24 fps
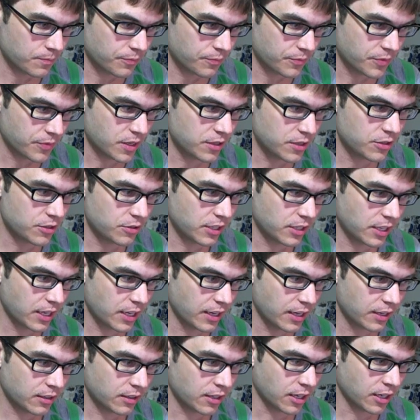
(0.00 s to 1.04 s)
Then you
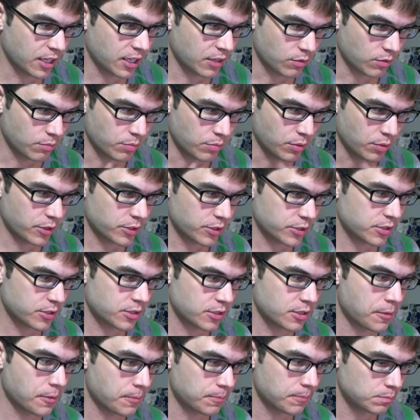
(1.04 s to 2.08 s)
get kind of a
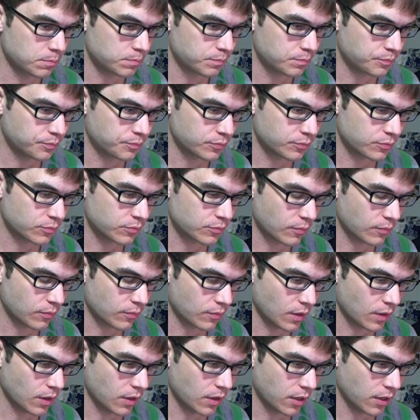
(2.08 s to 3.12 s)
burst
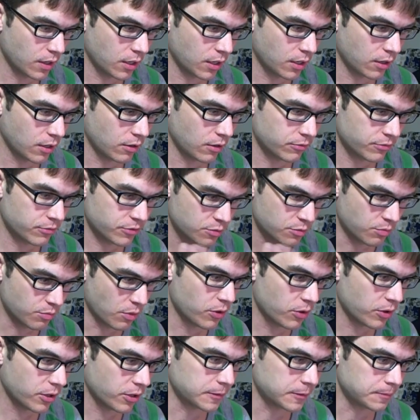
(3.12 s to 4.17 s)
of
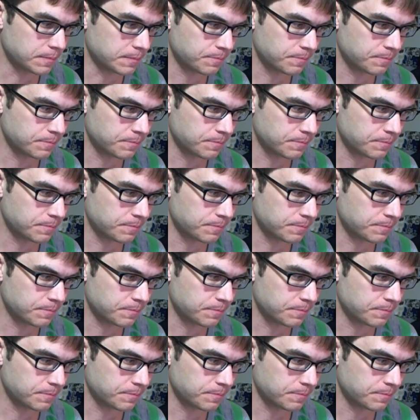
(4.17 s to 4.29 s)
smoke.